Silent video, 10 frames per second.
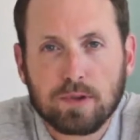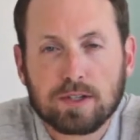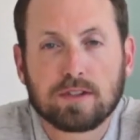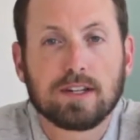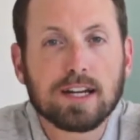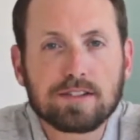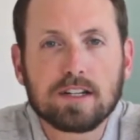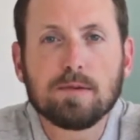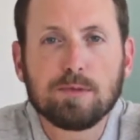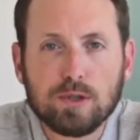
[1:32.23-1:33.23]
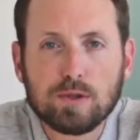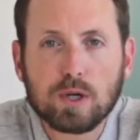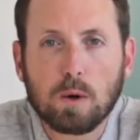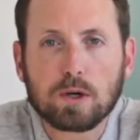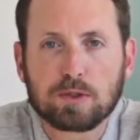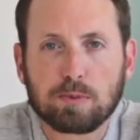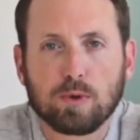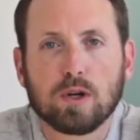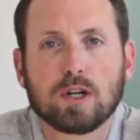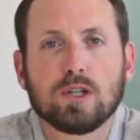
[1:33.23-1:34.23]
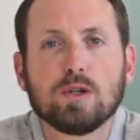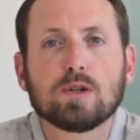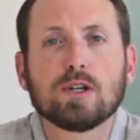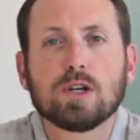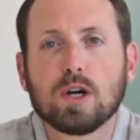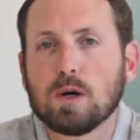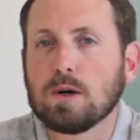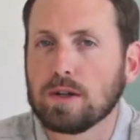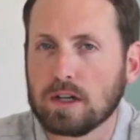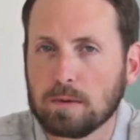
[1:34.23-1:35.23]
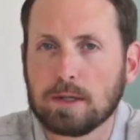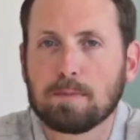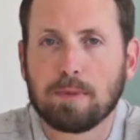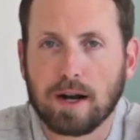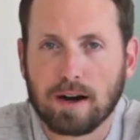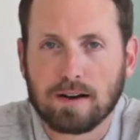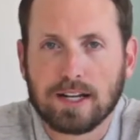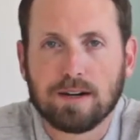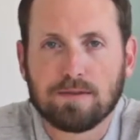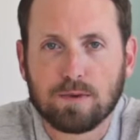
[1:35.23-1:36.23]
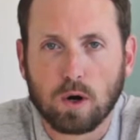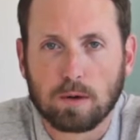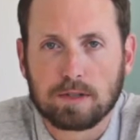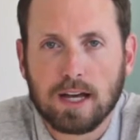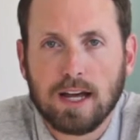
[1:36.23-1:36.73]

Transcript: So the next time you go exploring, you can go a little bit better informed.